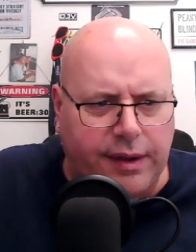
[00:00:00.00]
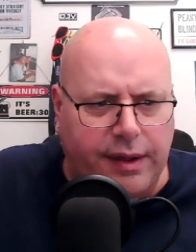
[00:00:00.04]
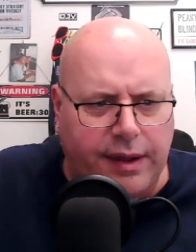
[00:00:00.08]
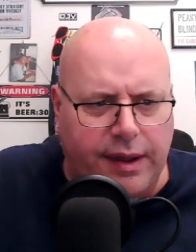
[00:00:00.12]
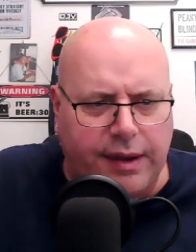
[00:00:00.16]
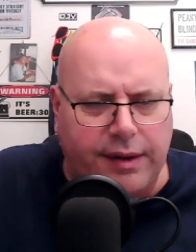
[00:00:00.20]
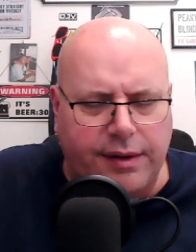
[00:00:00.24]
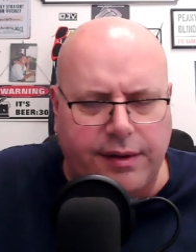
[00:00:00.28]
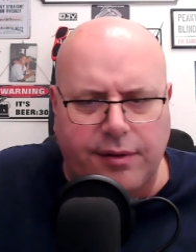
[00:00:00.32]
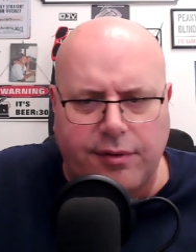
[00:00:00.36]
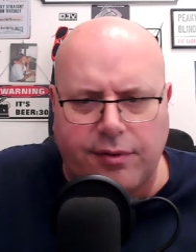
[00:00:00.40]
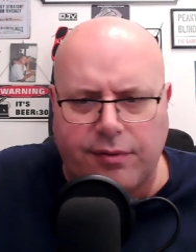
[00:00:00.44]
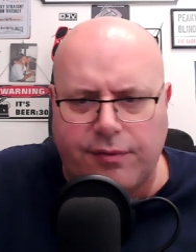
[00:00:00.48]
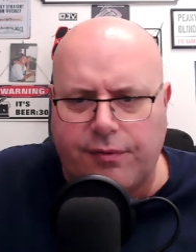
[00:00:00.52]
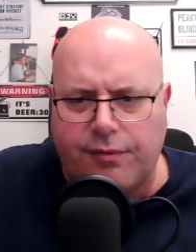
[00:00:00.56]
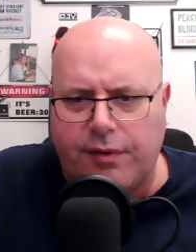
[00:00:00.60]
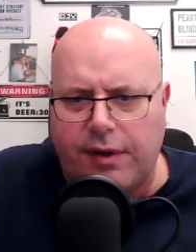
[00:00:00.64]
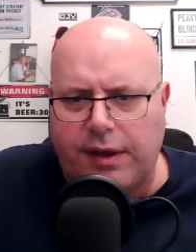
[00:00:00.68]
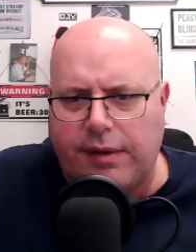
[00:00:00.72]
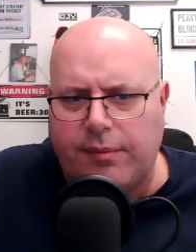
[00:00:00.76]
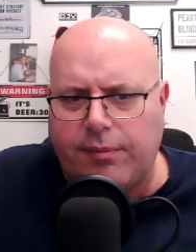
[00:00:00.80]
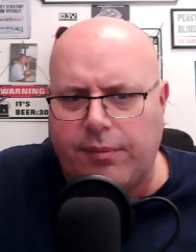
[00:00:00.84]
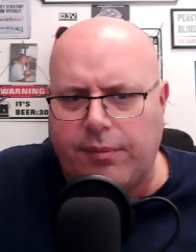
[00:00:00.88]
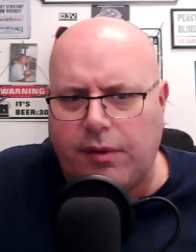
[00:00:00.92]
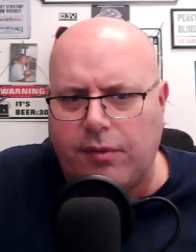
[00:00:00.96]
and there's
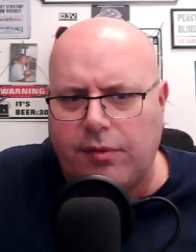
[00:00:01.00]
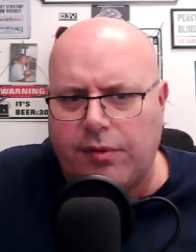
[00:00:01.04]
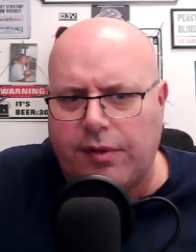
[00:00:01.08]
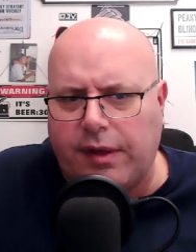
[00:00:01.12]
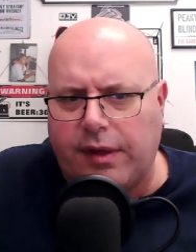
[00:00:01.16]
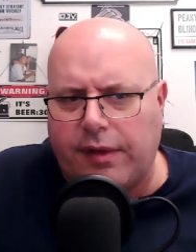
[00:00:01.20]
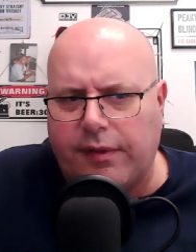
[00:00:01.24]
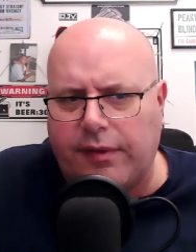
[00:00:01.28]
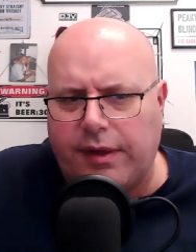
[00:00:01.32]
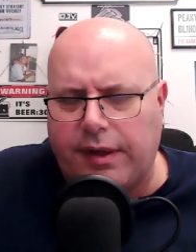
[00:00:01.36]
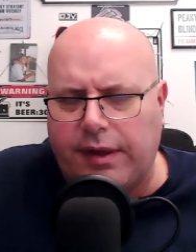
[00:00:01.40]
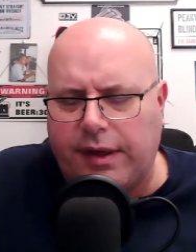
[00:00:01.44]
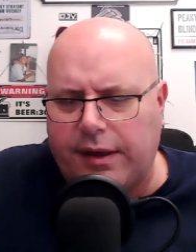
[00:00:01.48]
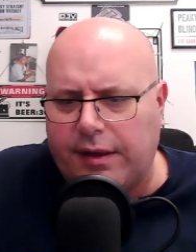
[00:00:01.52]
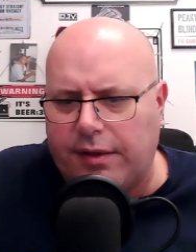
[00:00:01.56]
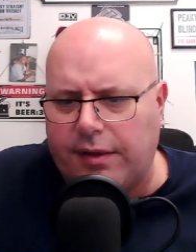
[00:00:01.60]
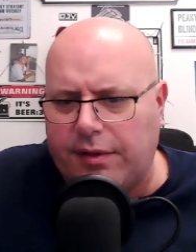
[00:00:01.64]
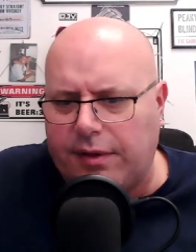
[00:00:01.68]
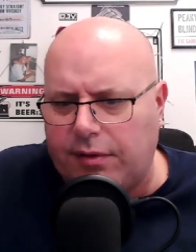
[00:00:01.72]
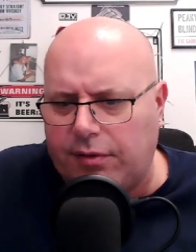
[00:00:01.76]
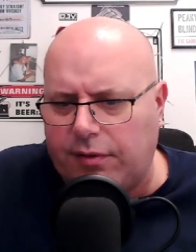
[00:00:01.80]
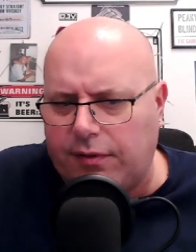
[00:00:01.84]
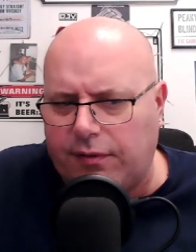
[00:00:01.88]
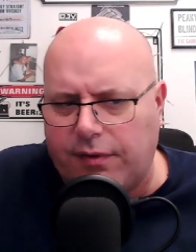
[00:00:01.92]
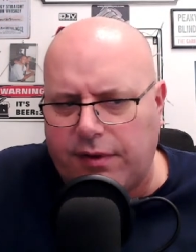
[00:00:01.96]
free music that you can
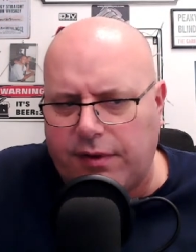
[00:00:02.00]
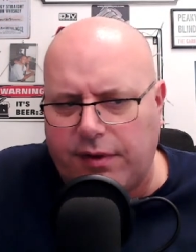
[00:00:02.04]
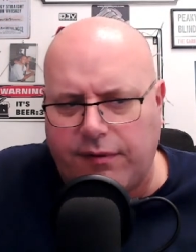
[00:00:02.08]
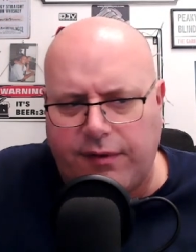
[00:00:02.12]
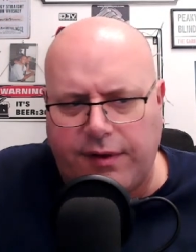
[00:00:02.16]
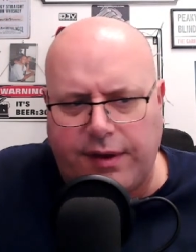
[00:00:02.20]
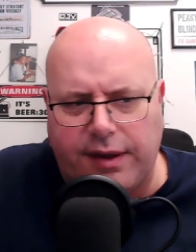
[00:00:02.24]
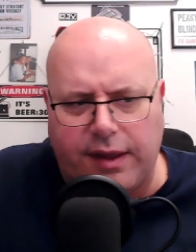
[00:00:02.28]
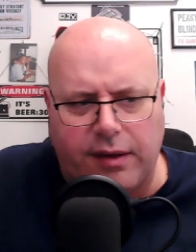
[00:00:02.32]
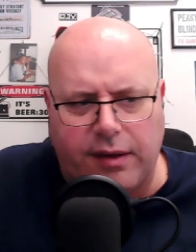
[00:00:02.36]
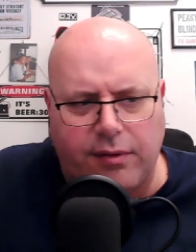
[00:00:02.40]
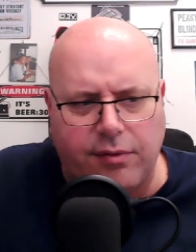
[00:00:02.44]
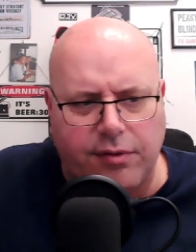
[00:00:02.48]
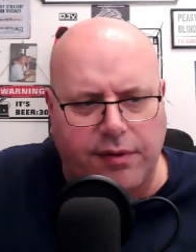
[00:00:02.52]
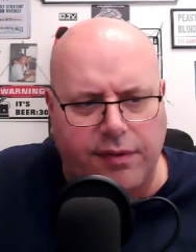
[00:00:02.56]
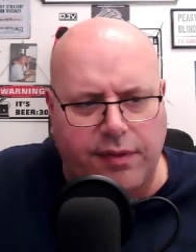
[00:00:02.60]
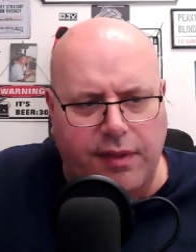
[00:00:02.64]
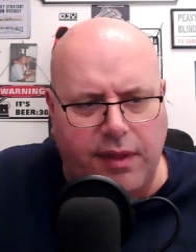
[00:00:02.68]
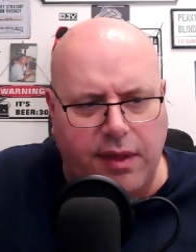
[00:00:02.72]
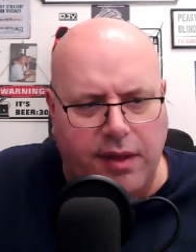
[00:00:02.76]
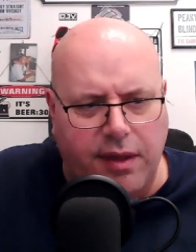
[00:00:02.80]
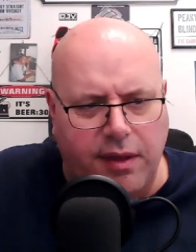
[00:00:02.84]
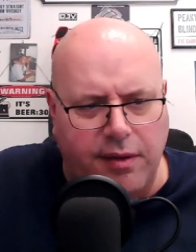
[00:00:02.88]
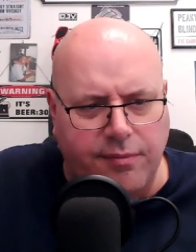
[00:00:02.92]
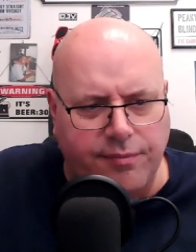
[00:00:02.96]
use for your videos on
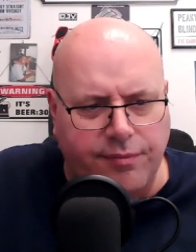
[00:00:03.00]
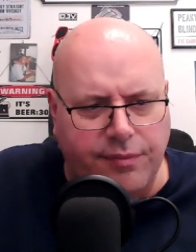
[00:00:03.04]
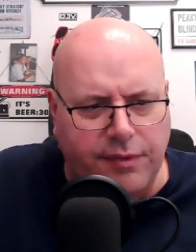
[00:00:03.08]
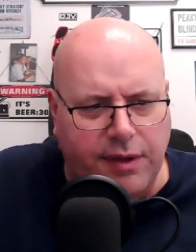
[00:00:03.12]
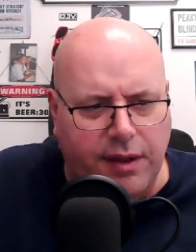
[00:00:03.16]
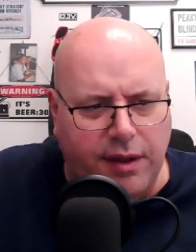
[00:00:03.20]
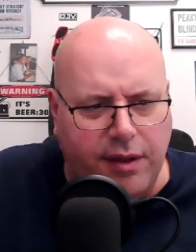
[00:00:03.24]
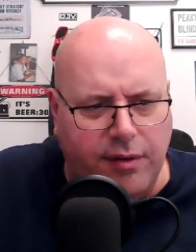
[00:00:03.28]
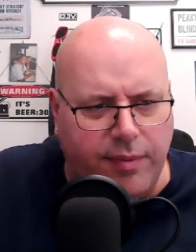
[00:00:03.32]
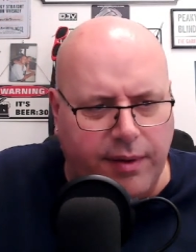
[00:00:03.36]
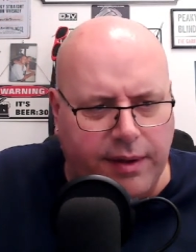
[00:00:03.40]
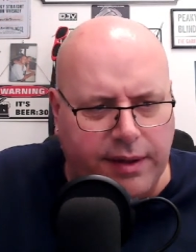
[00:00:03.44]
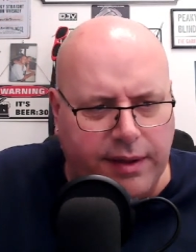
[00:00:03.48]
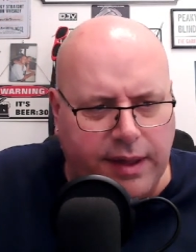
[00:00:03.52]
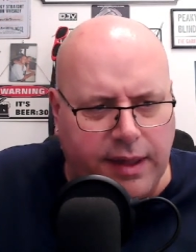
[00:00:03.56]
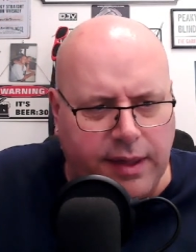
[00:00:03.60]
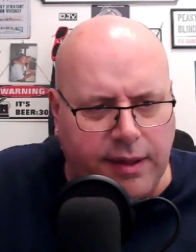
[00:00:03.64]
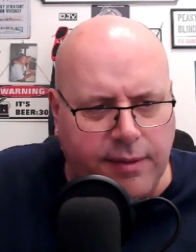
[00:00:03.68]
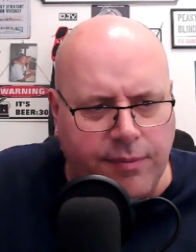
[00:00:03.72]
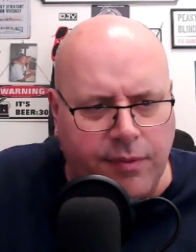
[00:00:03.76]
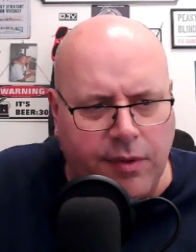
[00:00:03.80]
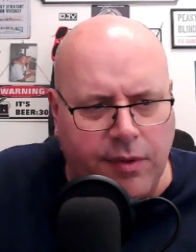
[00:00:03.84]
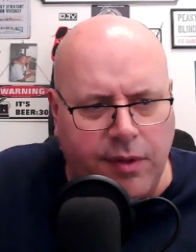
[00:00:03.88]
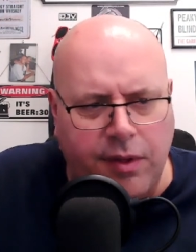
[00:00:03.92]
there. Hello, Becky.